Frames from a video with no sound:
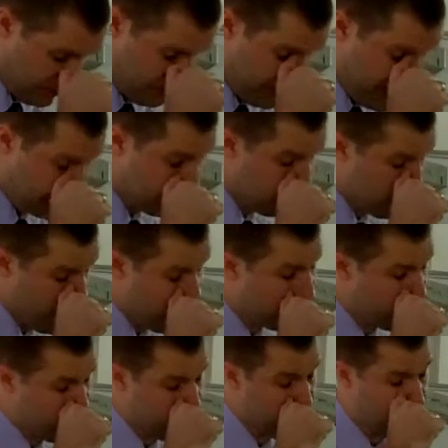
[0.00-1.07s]
In fact, in
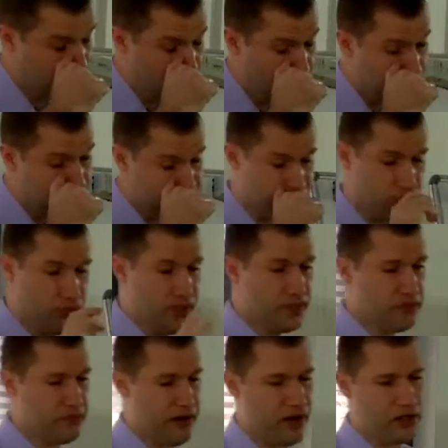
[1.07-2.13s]
Matthew and Mark, if you
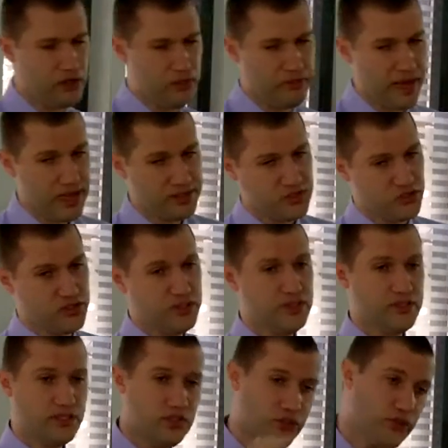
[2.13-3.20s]
read the parallel
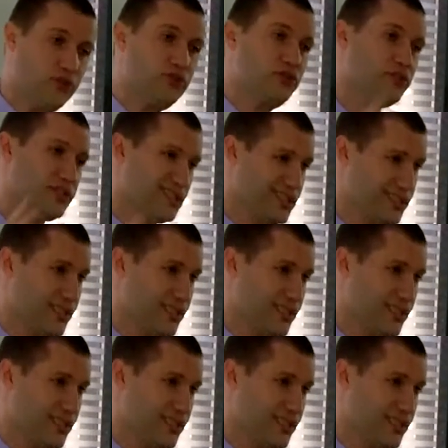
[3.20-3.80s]
passages, he turns to his